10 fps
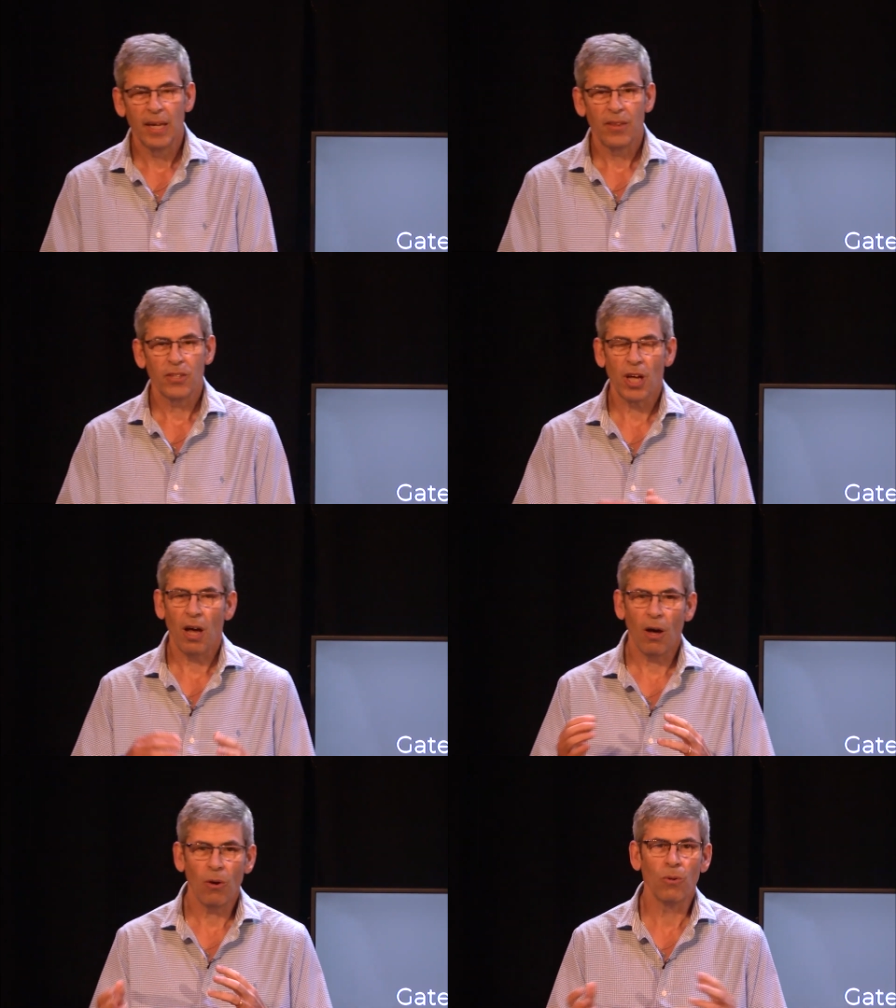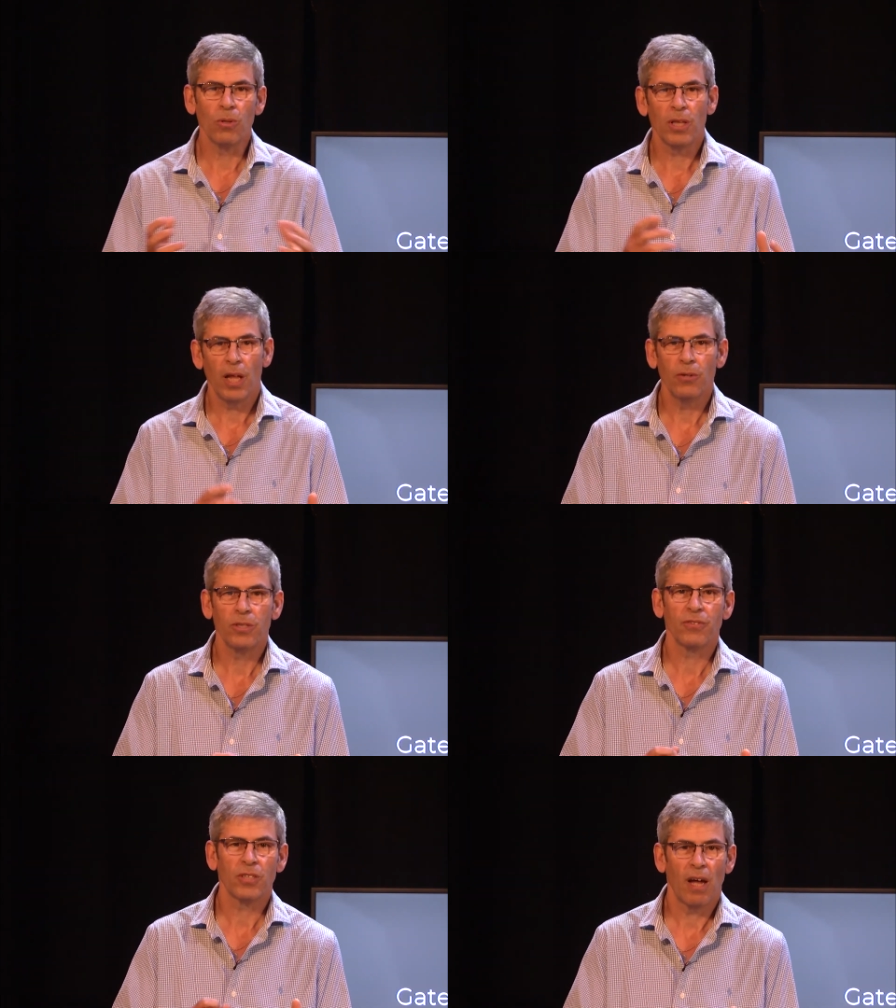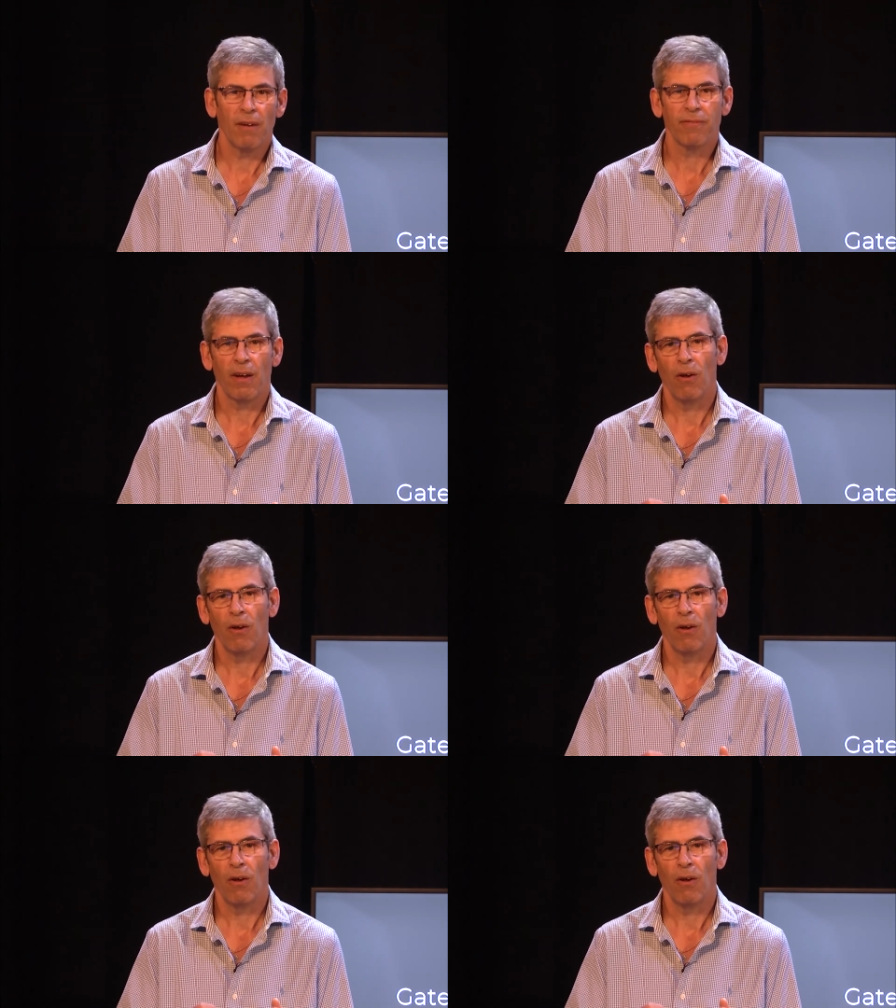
There's a whole load of stuff